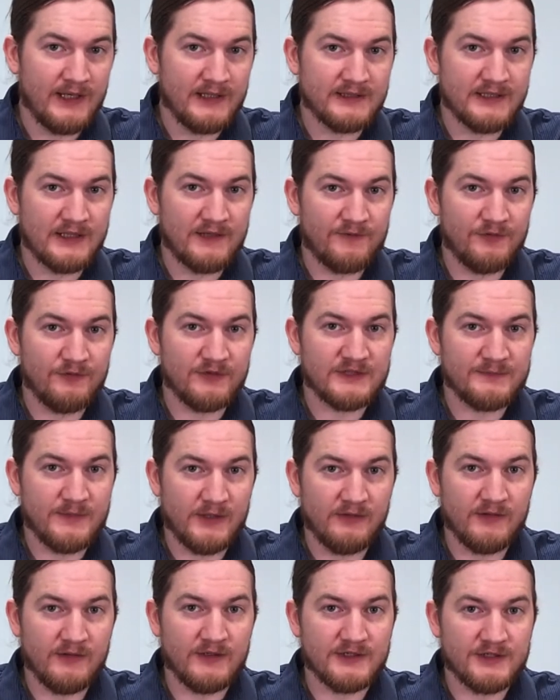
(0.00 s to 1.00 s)
that if you
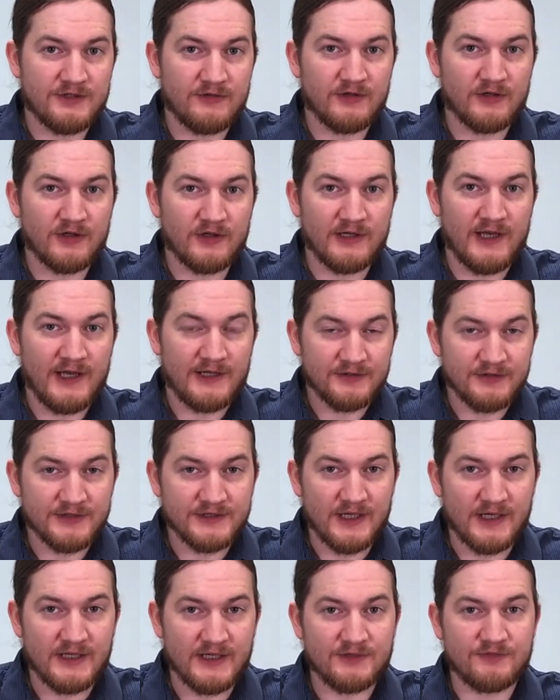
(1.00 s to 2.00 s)
experience during an
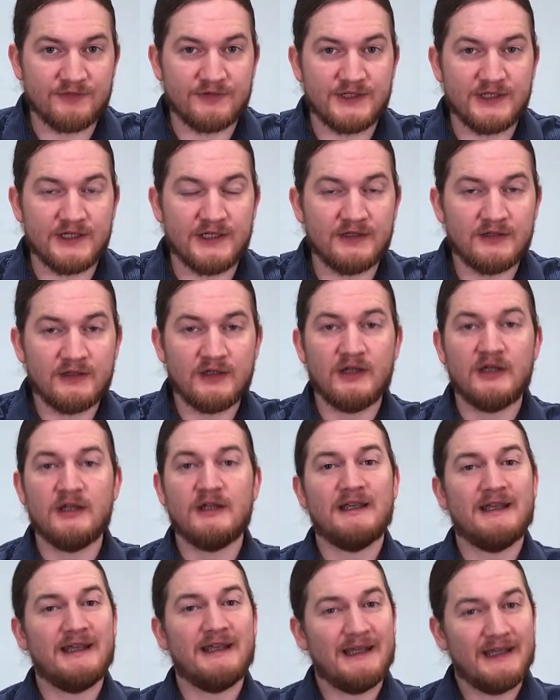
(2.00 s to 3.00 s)
exercise routine,
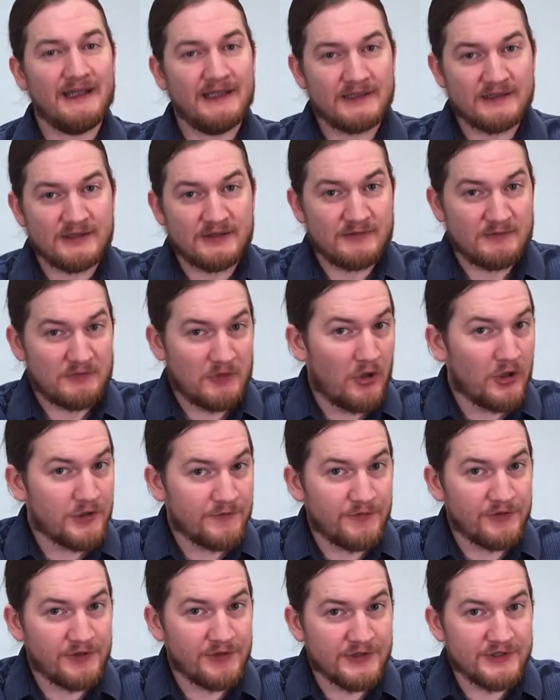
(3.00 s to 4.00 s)
it's cause
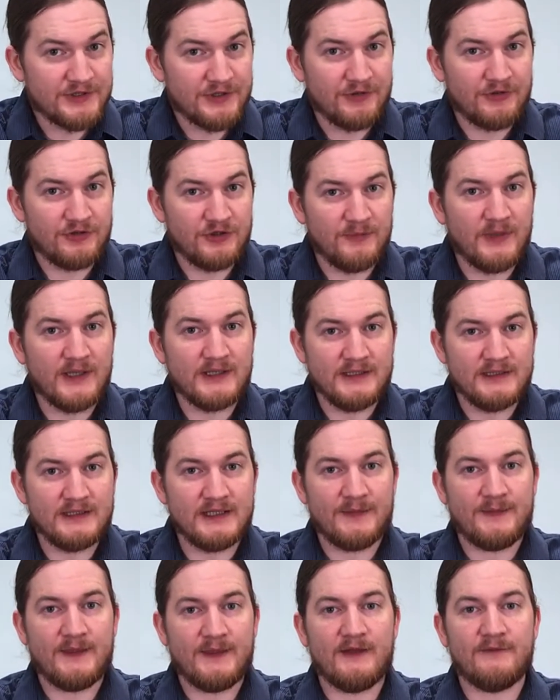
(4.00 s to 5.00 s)
for concern. You might need to
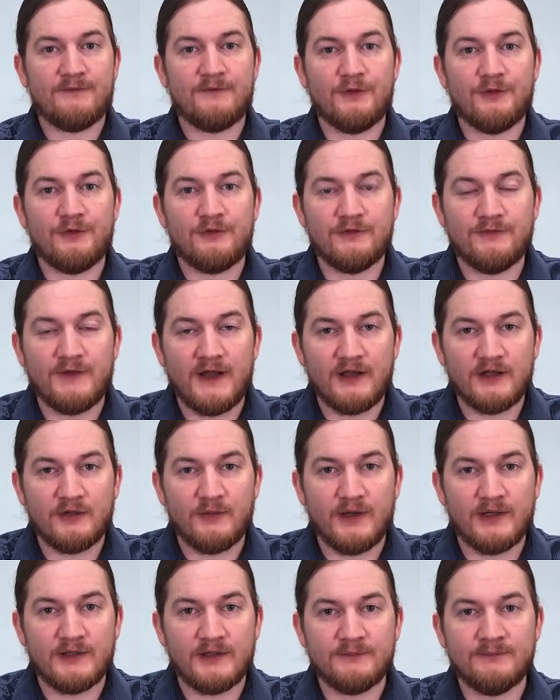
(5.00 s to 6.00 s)
get that further
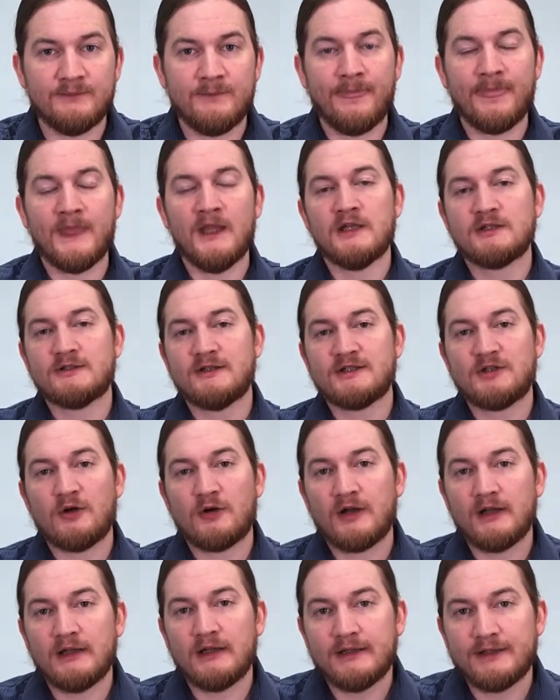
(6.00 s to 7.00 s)
evaluated. So let's talk
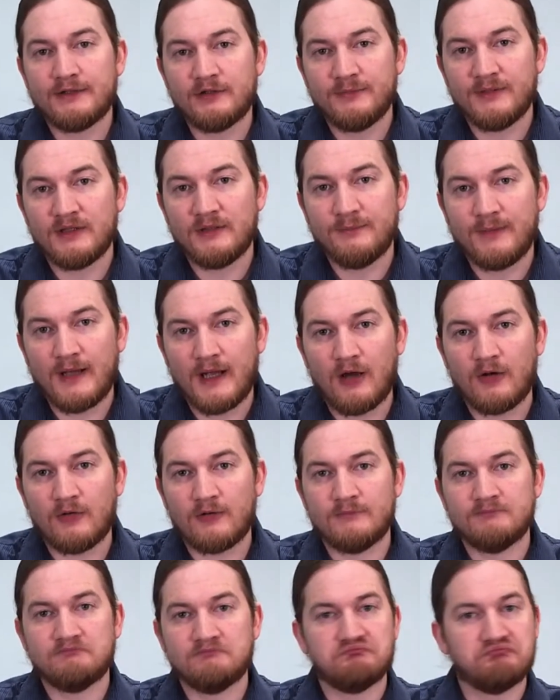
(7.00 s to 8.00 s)
a little bit
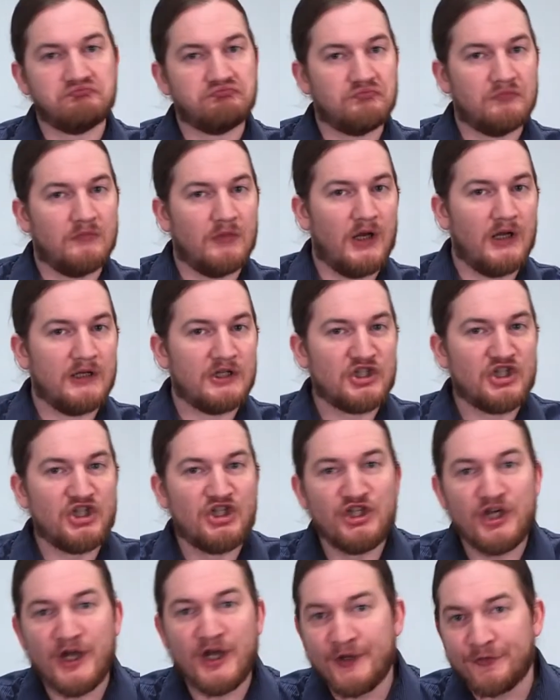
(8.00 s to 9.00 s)
about
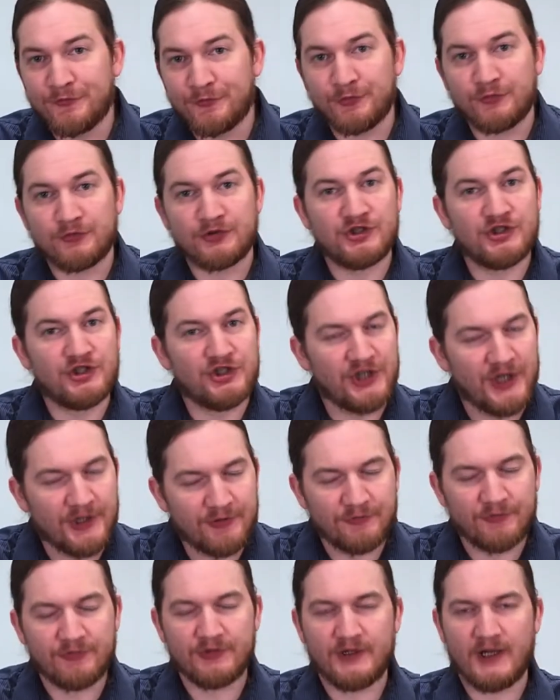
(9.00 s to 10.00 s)
general
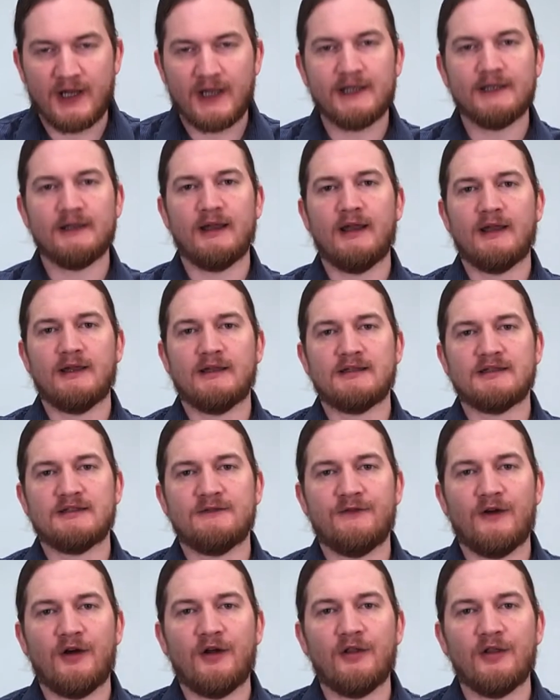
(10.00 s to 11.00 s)
guidelines to
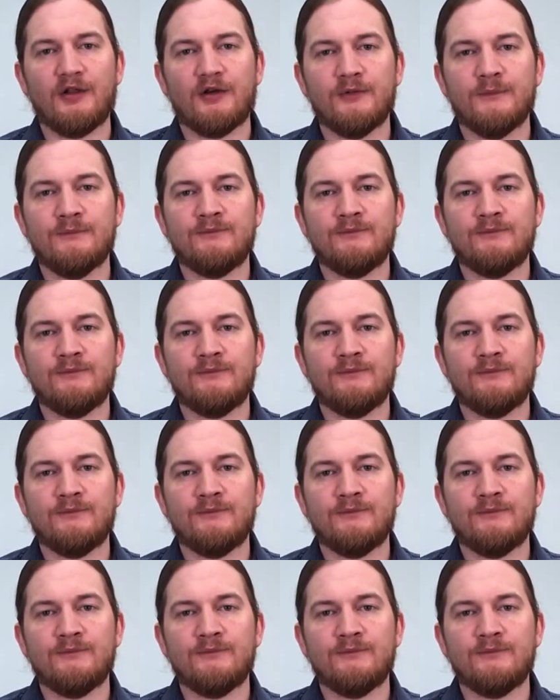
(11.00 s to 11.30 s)
follow